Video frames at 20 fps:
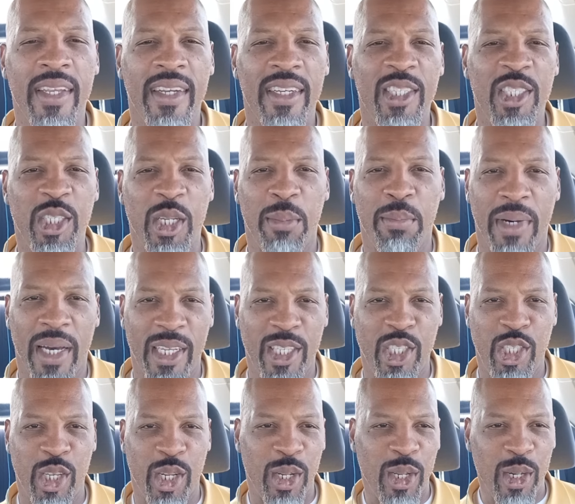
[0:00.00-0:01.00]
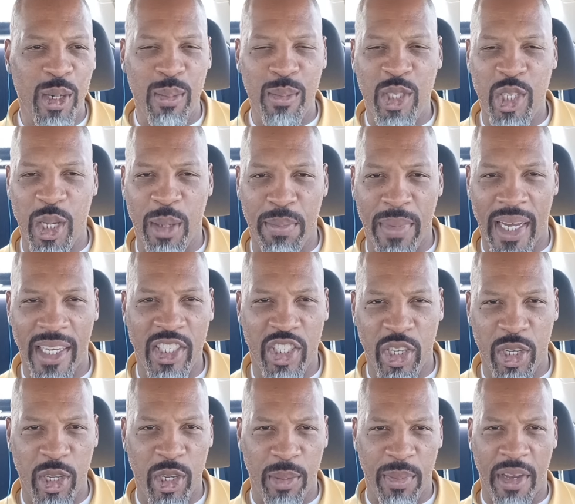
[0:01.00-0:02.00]
Shabbat shalom, Shabbat
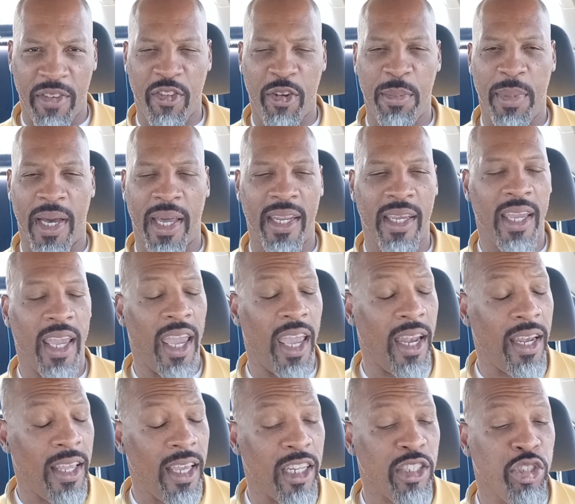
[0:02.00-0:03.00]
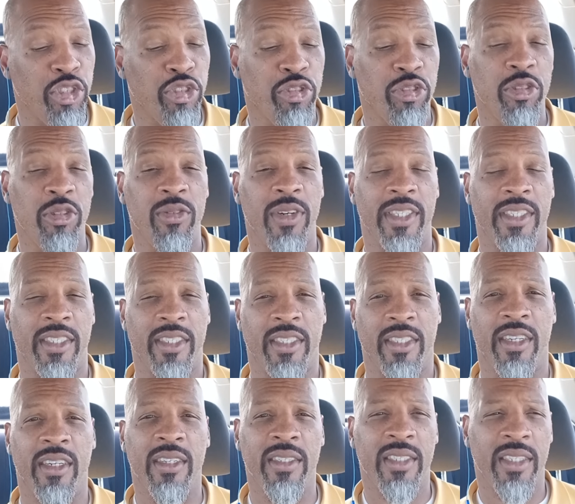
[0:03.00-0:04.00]
shalom, everybody. And yes, true, as the
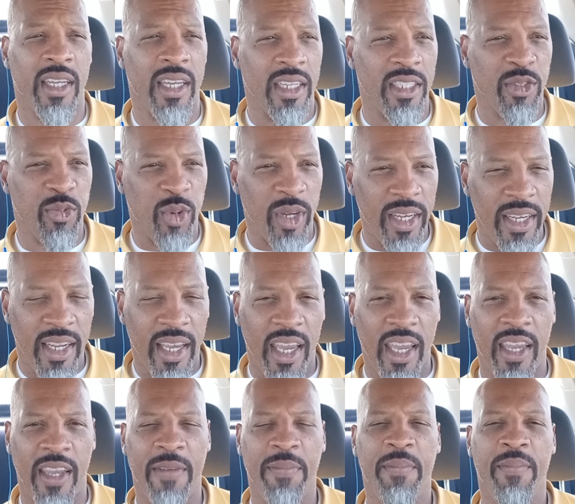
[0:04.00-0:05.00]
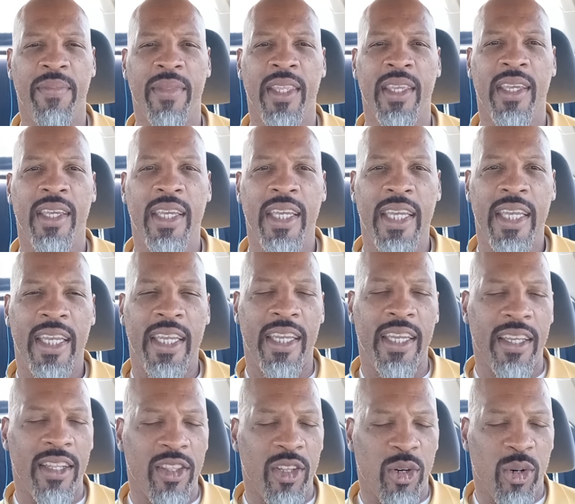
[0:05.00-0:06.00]
song says, one day
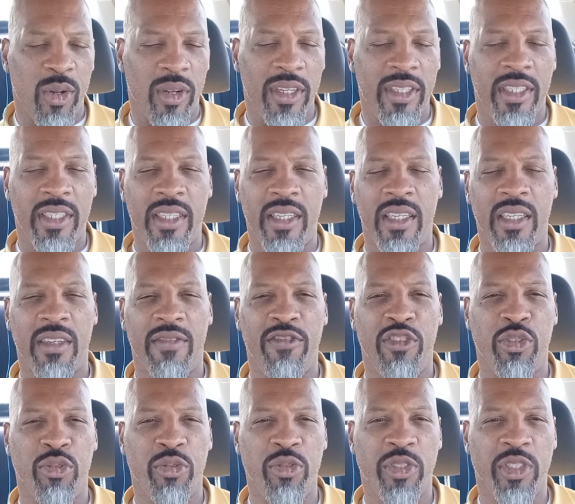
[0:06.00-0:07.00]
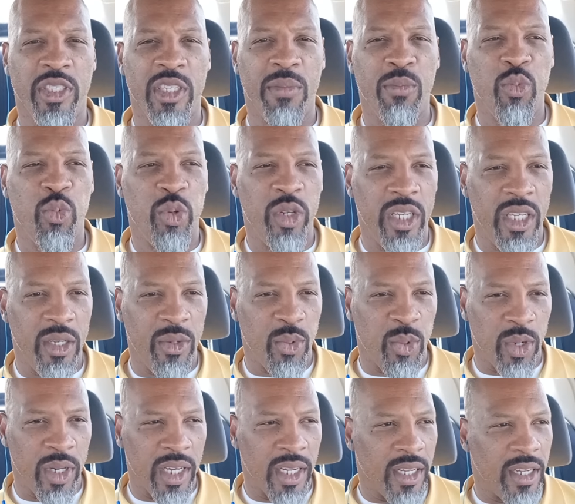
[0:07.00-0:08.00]
in the holy city of Jerusalem, we
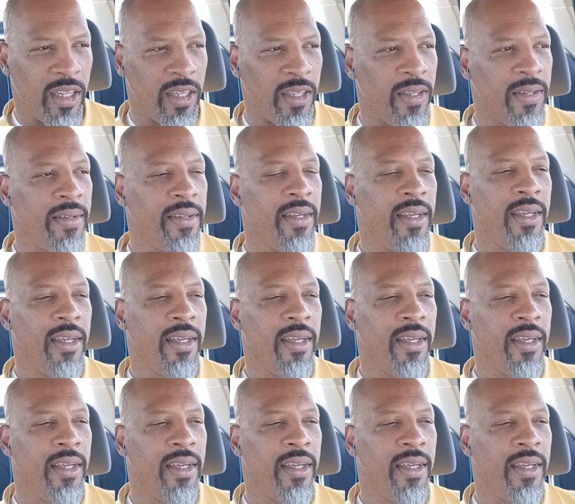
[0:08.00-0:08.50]
will